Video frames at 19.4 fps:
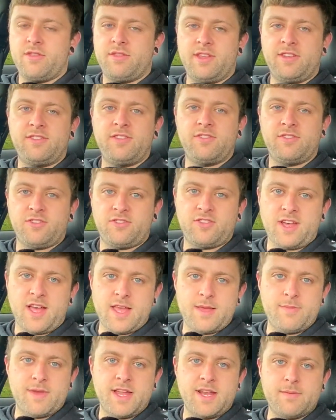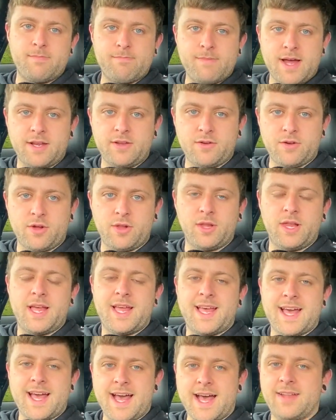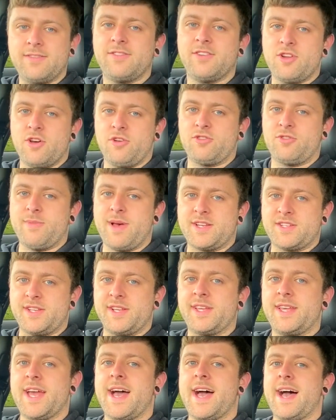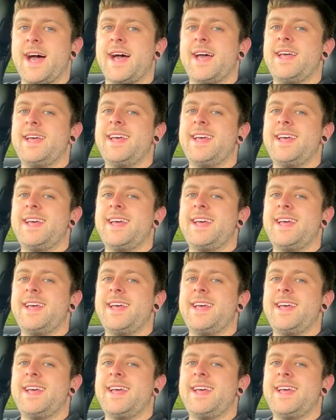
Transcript: This is the same in a manual and an automatic car,